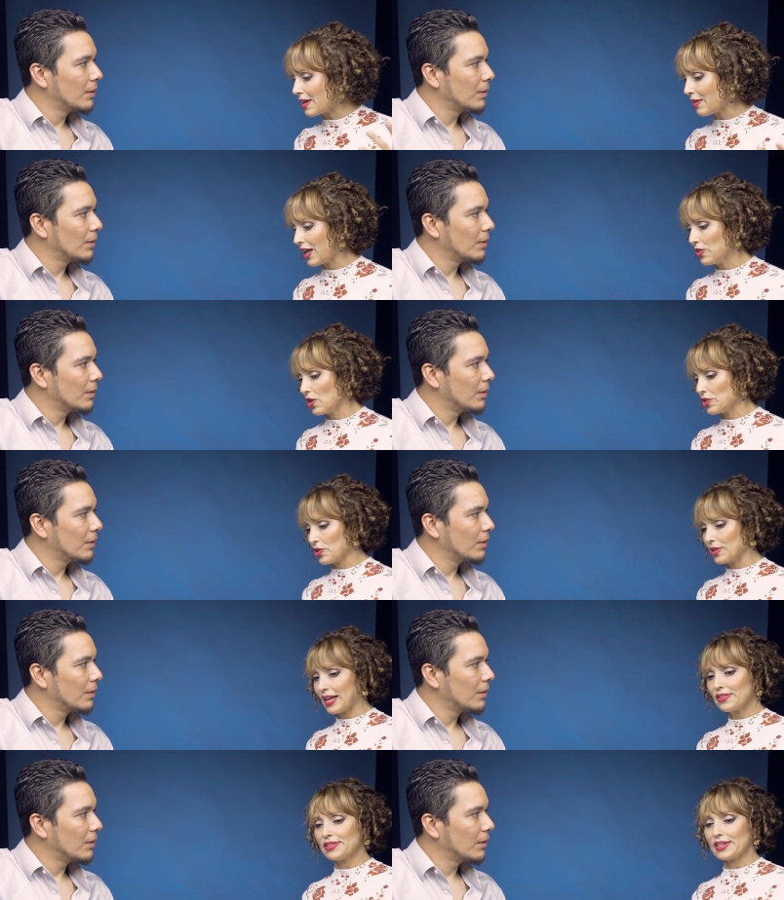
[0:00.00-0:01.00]
Speaker 1: the bandoneon
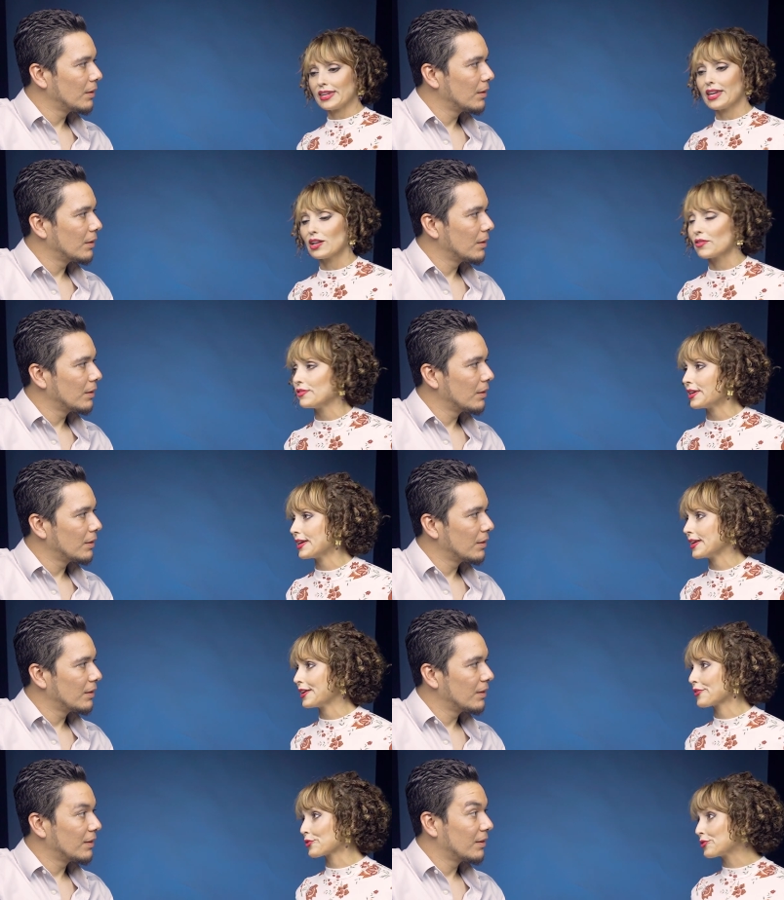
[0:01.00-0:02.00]
at the end of
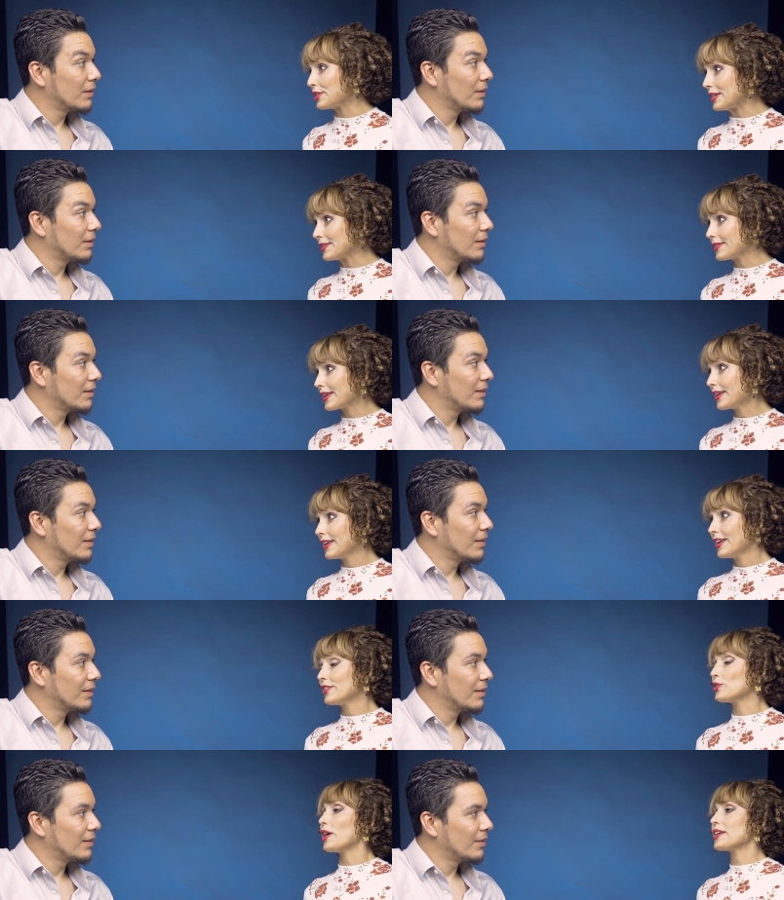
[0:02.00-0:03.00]
the routine.
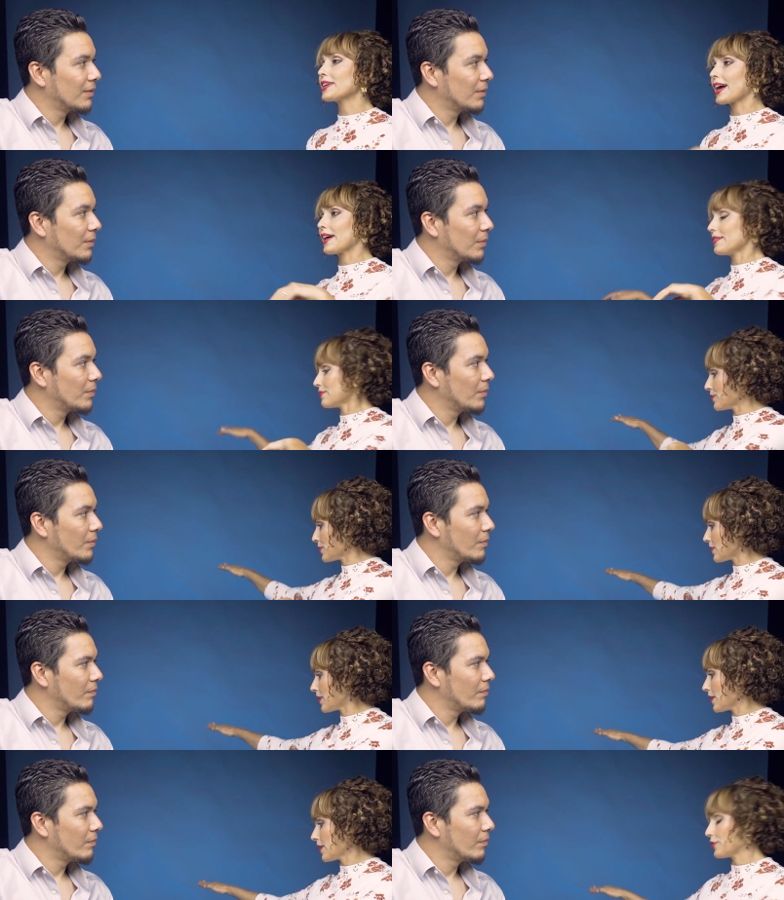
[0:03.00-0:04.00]
So I can,
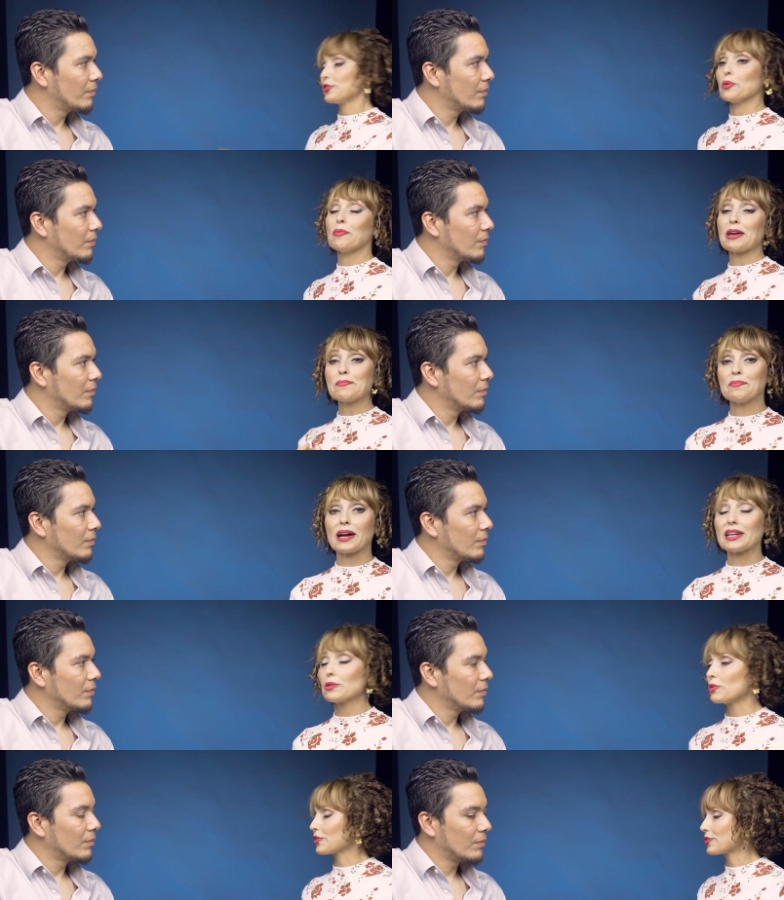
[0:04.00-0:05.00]
so my
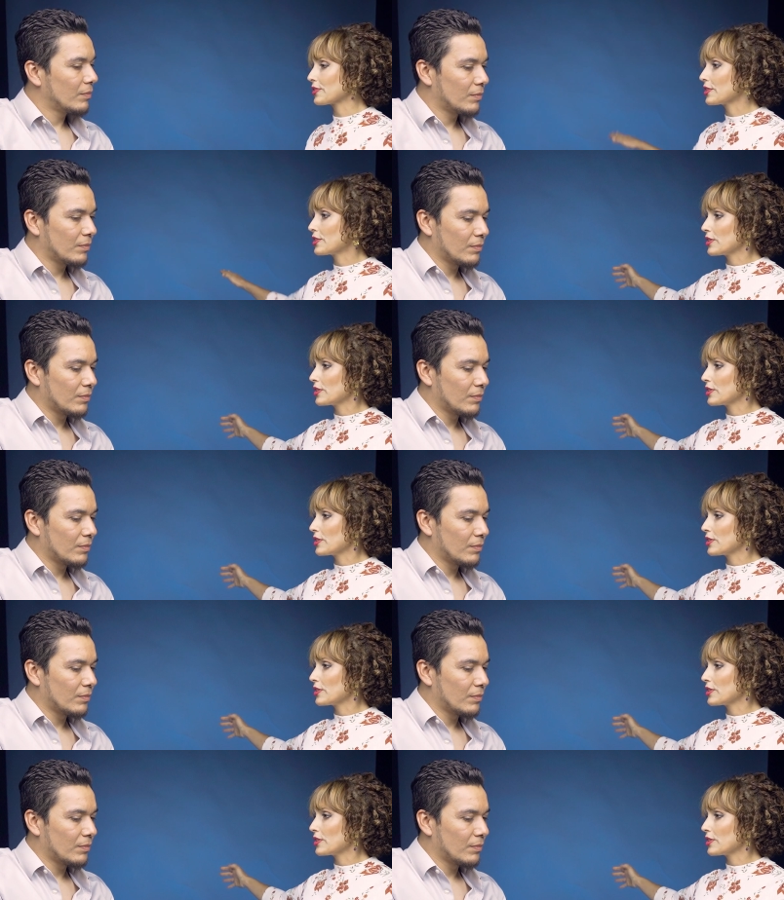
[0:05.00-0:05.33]
partner was